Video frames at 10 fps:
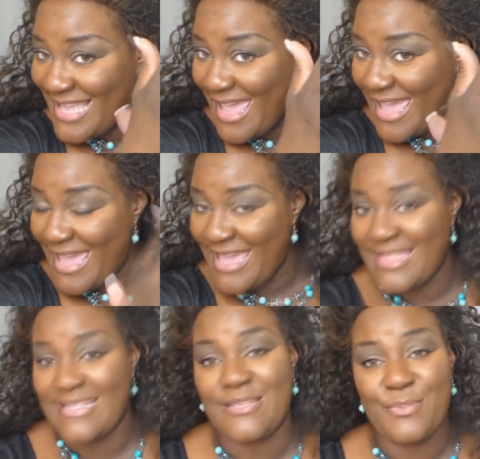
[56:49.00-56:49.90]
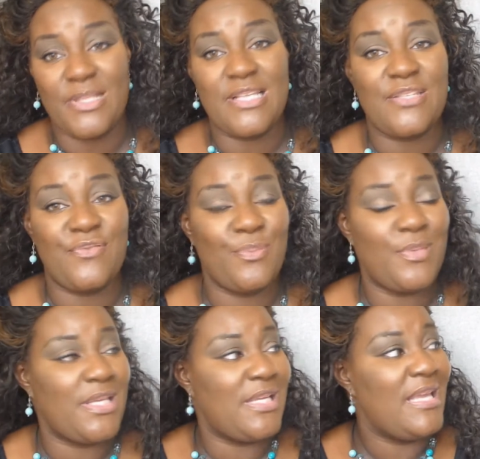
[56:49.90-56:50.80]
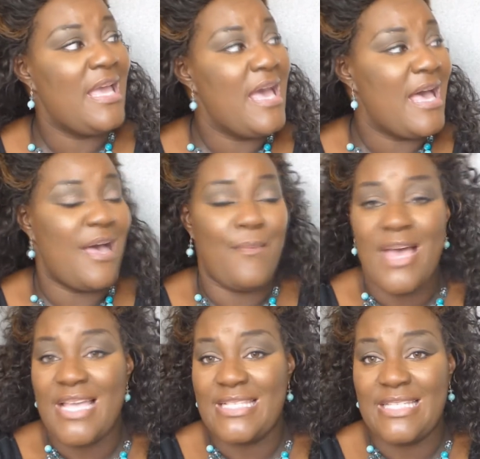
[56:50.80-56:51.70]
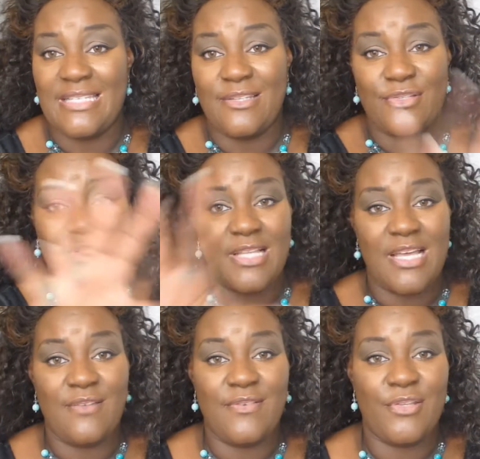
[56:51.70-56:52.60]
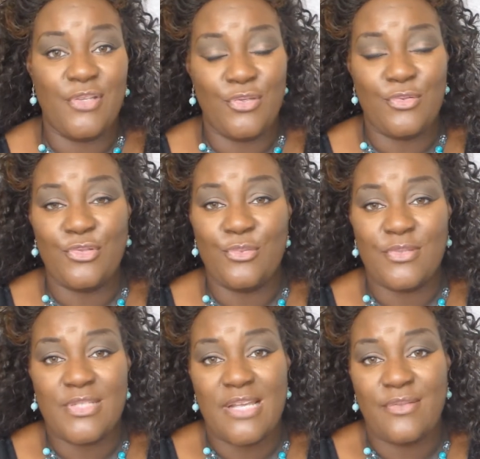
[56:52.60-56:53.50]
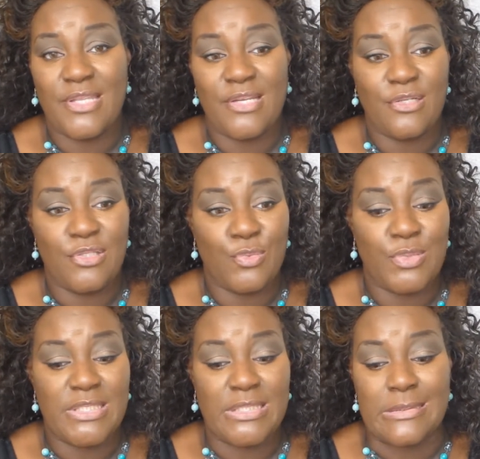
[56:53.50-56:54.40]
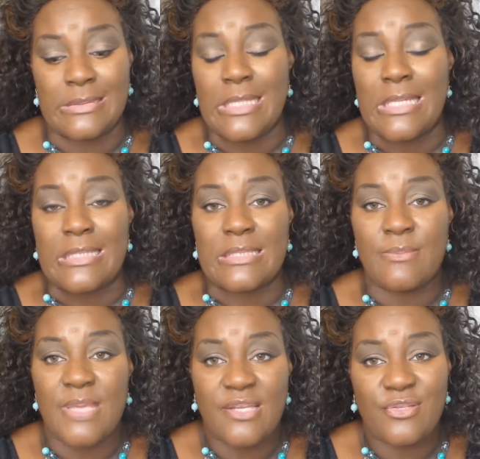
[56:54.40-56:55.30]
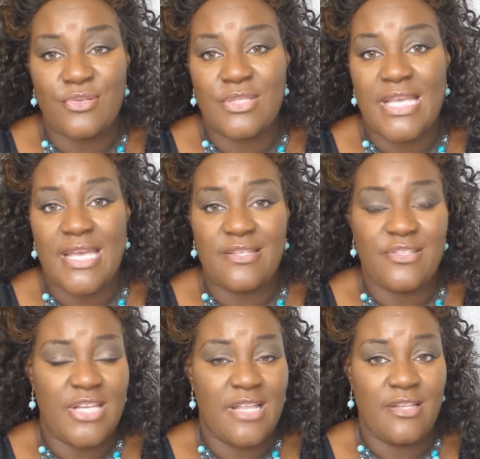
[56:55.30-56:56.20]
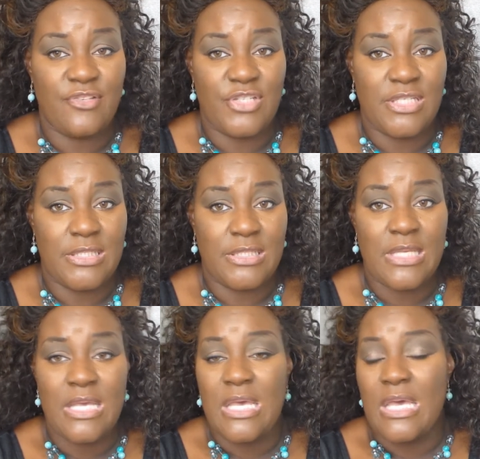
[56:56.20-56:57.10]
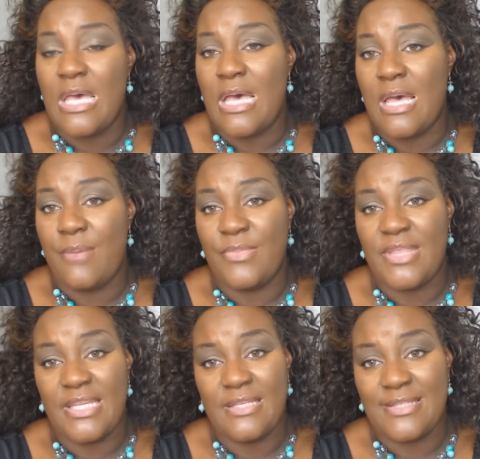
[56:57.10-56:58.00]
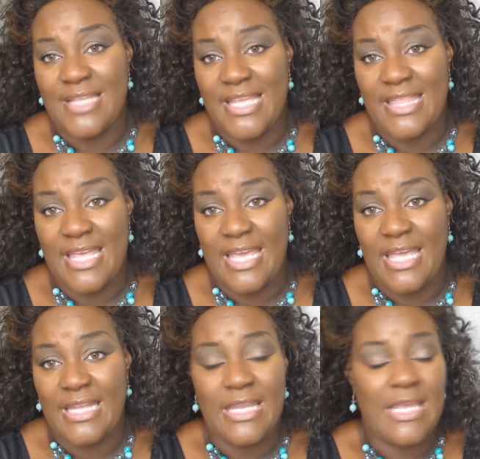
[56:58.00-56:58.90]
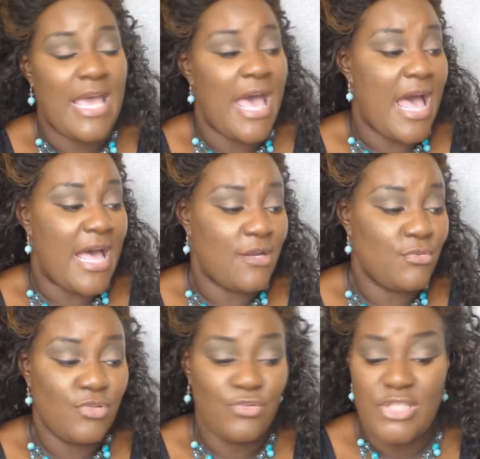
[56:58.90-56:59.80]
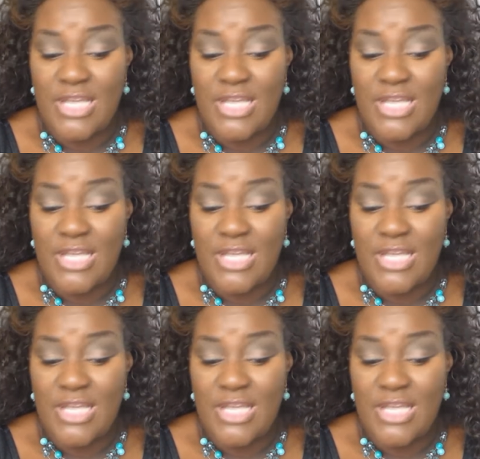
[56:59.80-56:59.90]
yay, that's a plus for me. I see there's a lot of other YouTubers out there doing some exercise challenges, things like that. I don't do